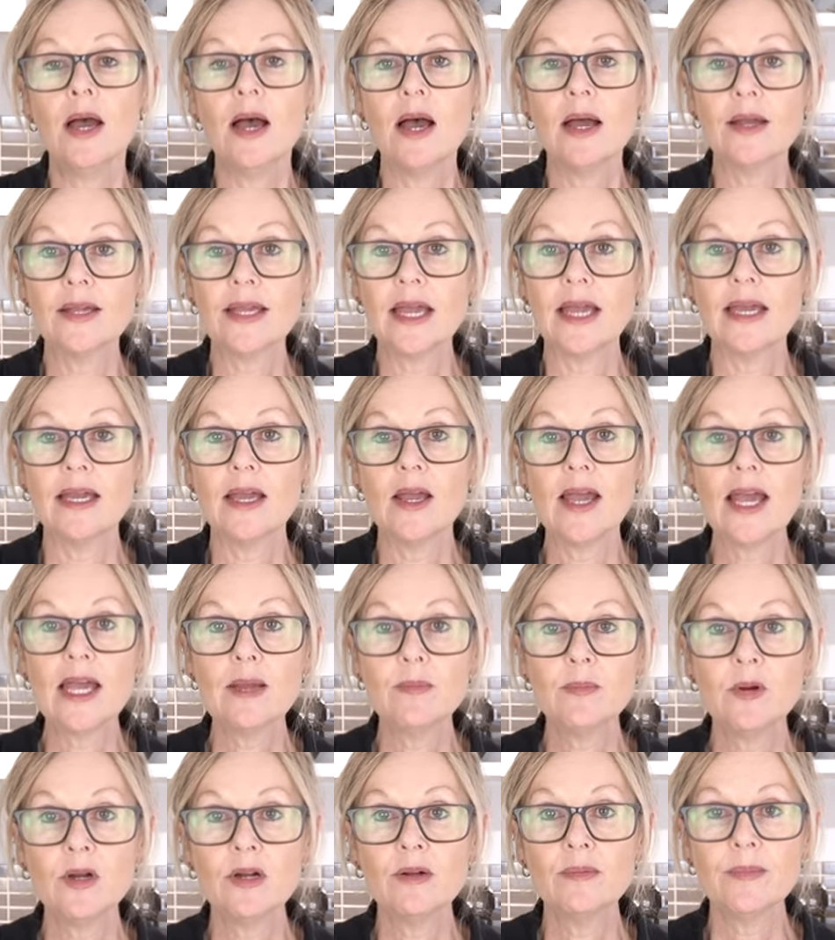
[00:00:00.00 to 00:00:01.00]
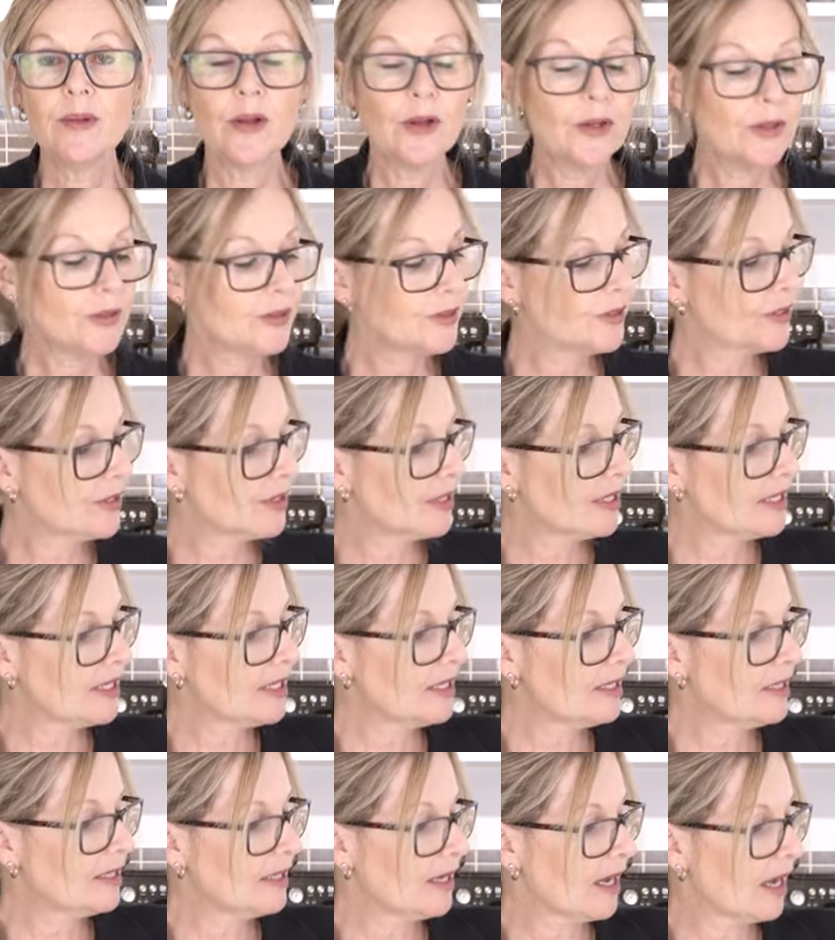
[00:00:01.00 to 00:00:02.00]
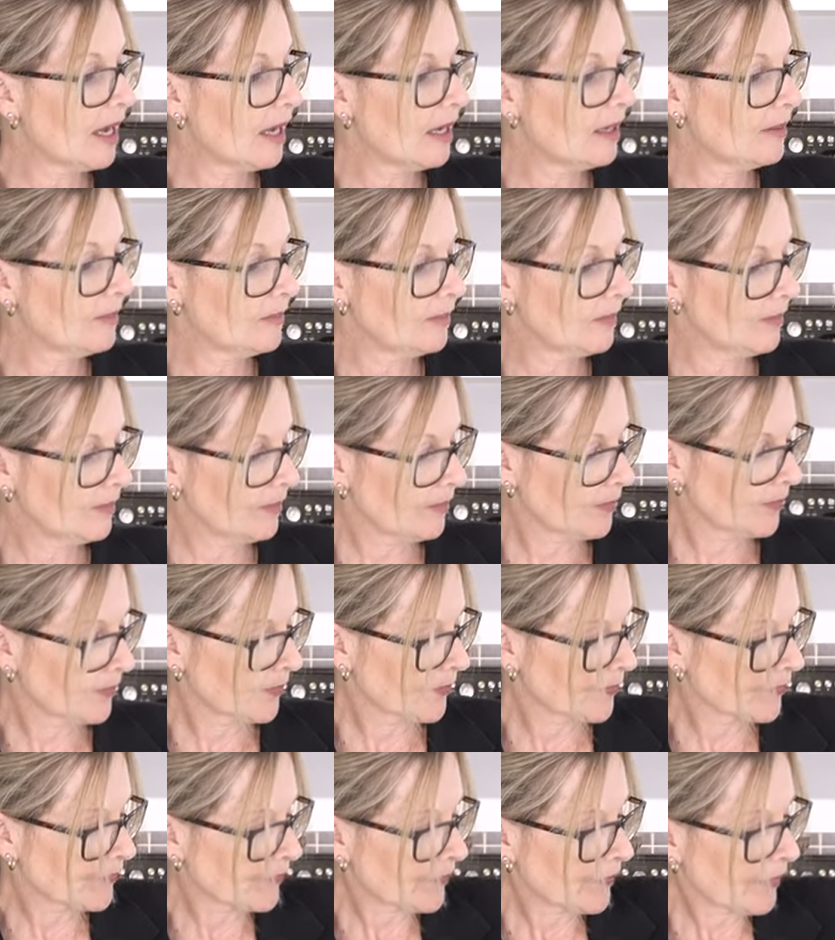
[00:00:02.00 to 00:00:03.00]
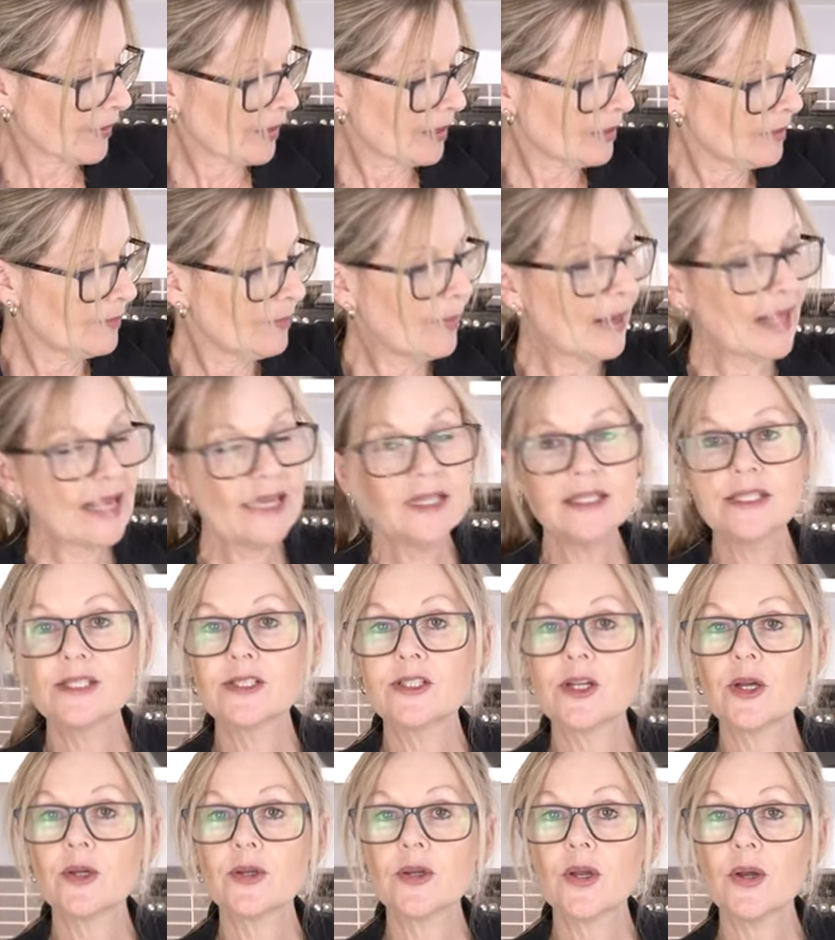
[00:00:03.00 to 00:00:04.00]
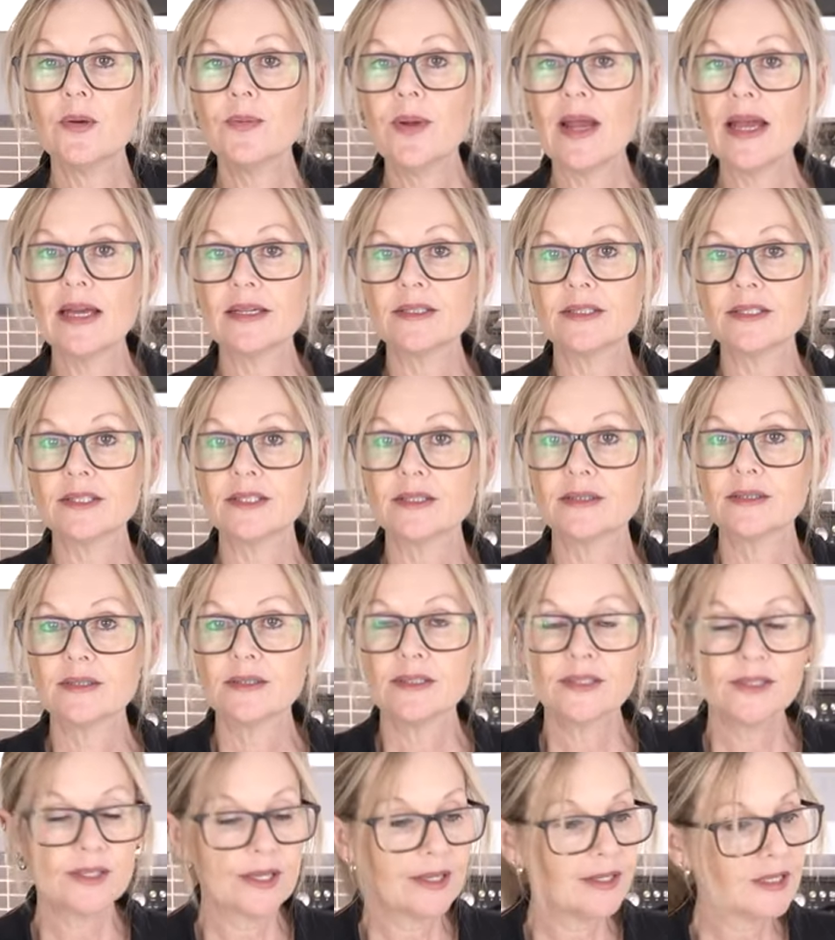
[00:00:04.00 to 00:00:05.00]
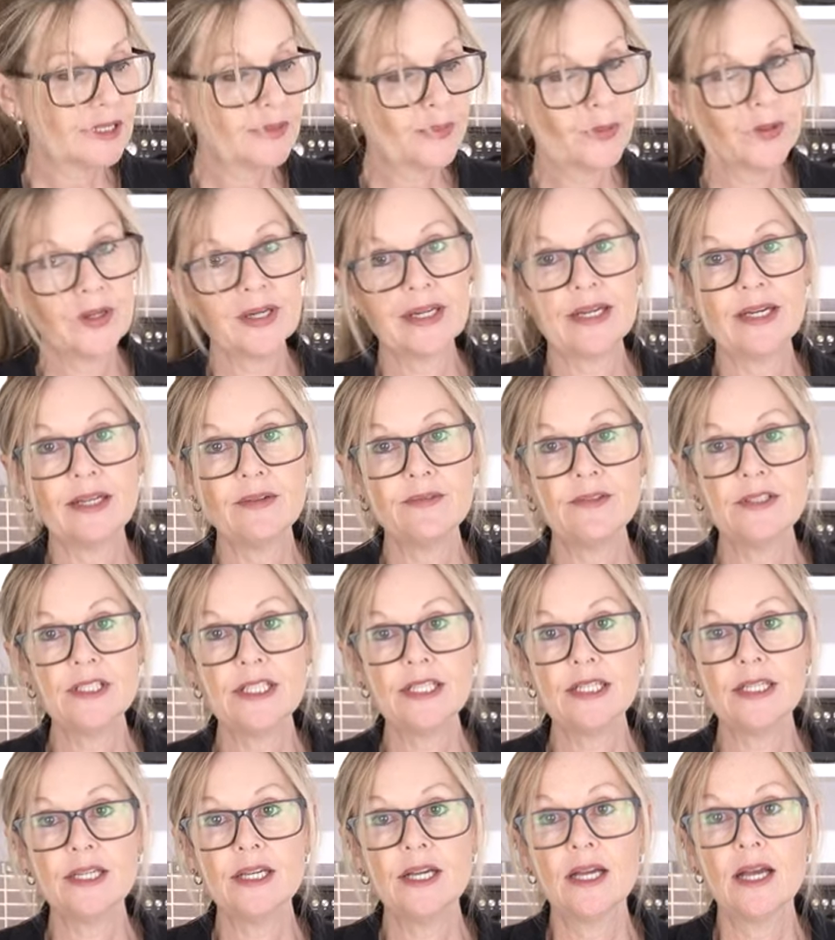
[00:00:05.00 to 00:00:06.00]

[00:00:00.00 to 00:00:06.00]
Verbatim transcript: Okay, egg boil mode, the um, blades don't go round. So it's pretty nifty.